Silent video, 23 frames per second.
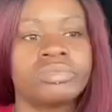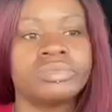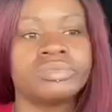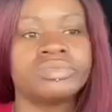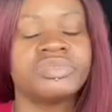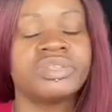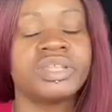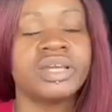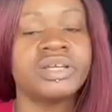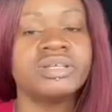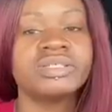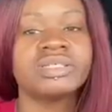
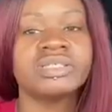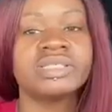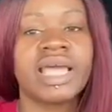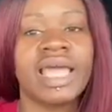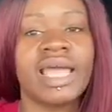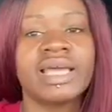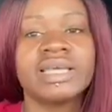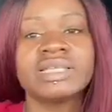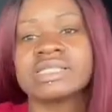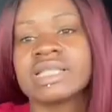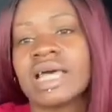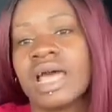there's
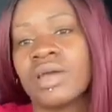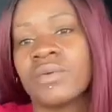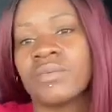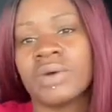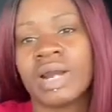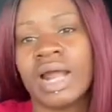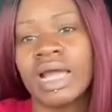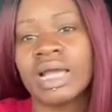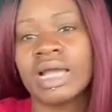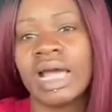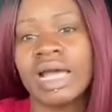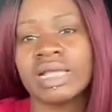days like
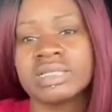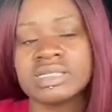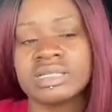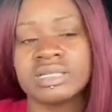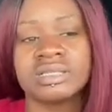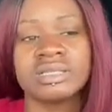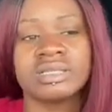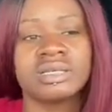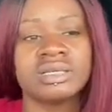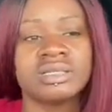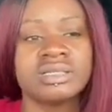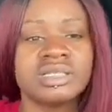when I got to
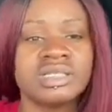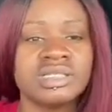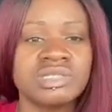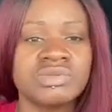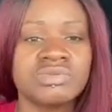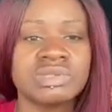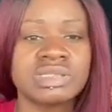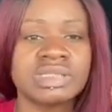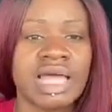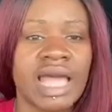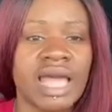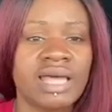this
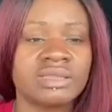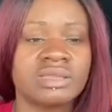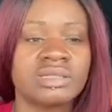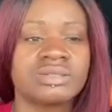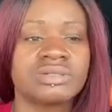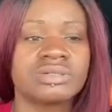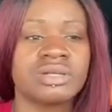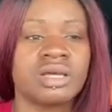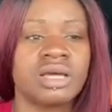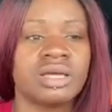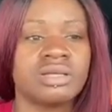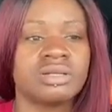was
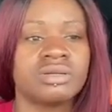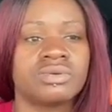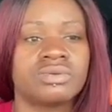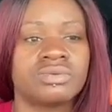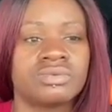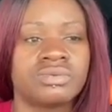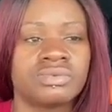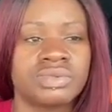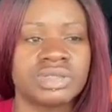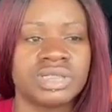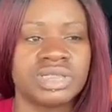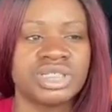after
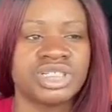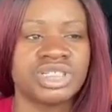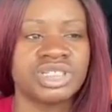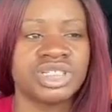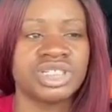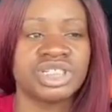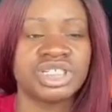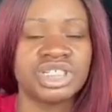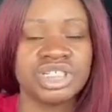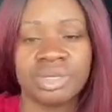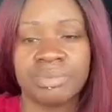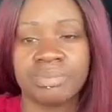
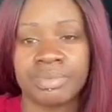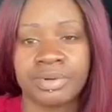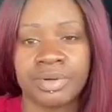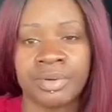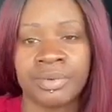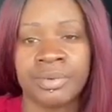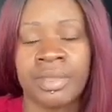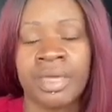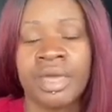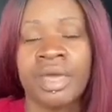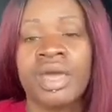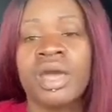the shipper.
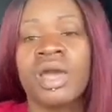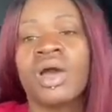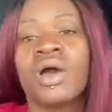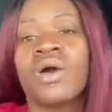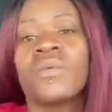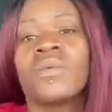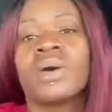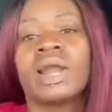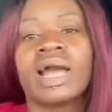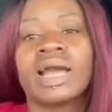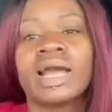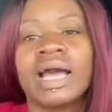
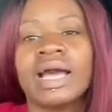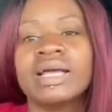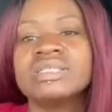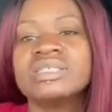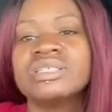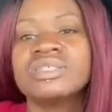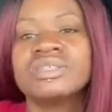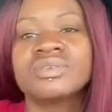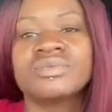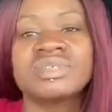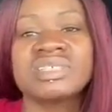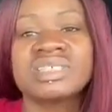When I got
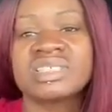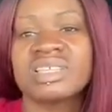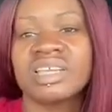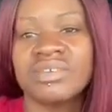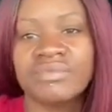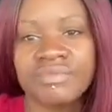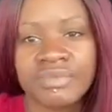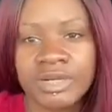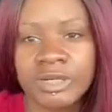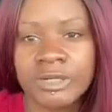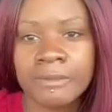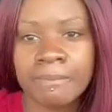to the
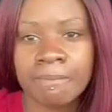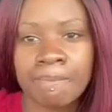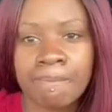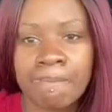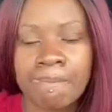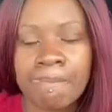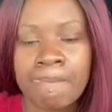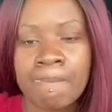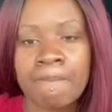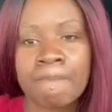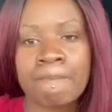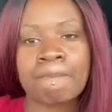receiver,
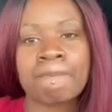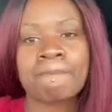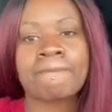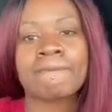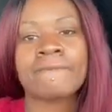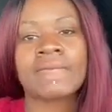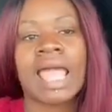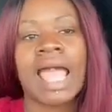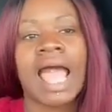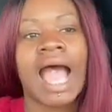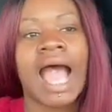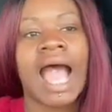
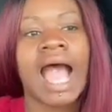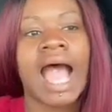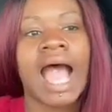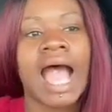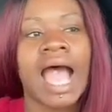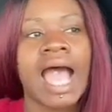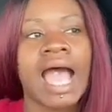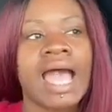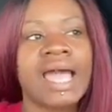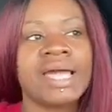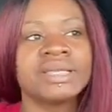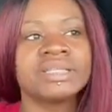
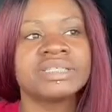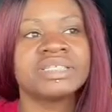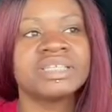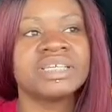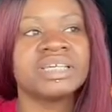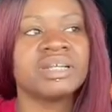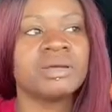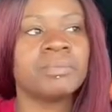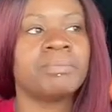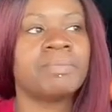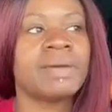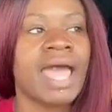I
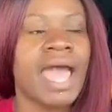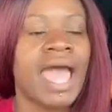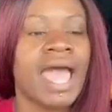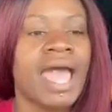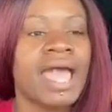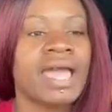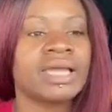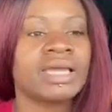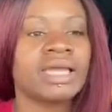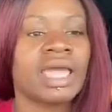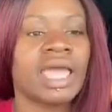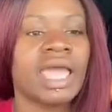did a
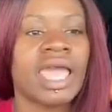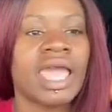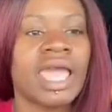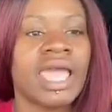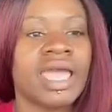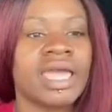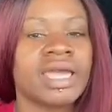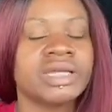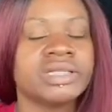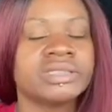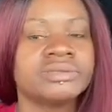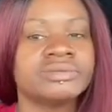bag,
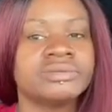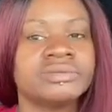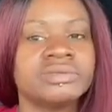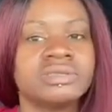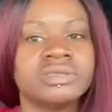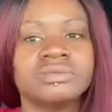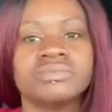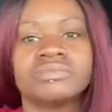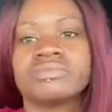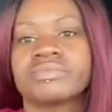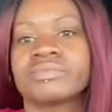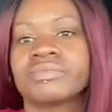and
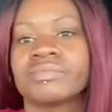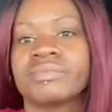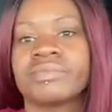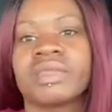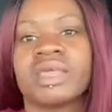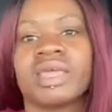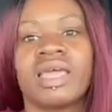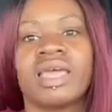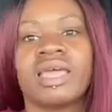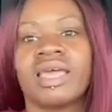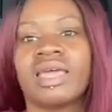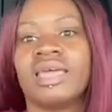
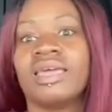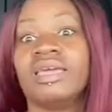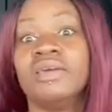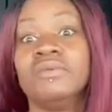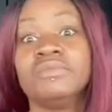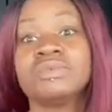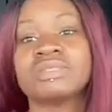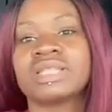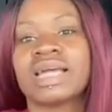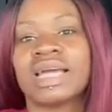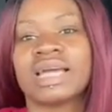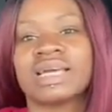it
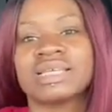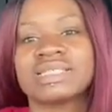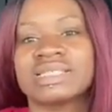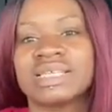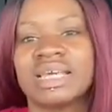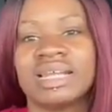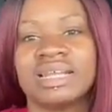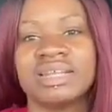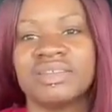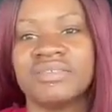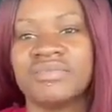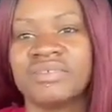was, like I
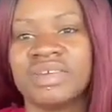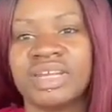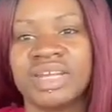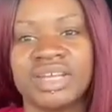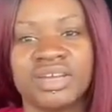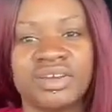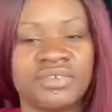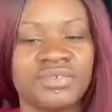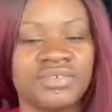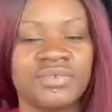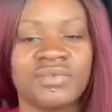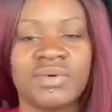said in the
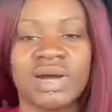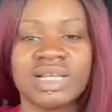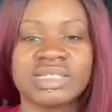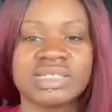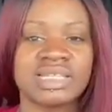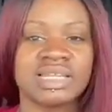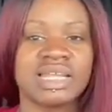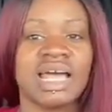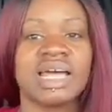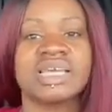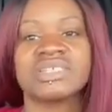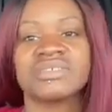video, if you watched
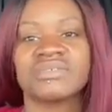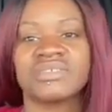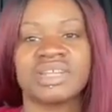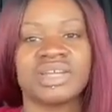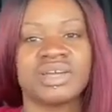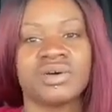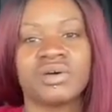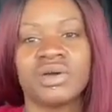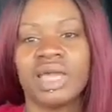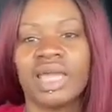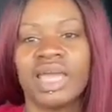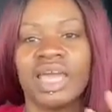the last
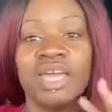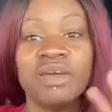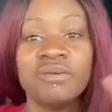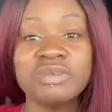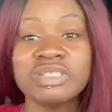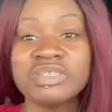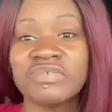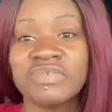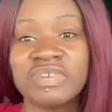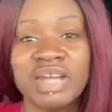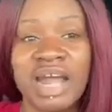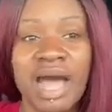video, it
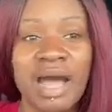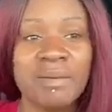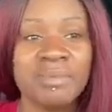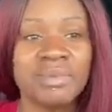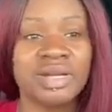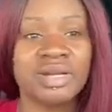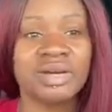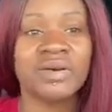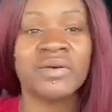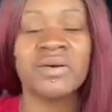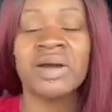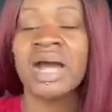was
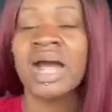phenomenal.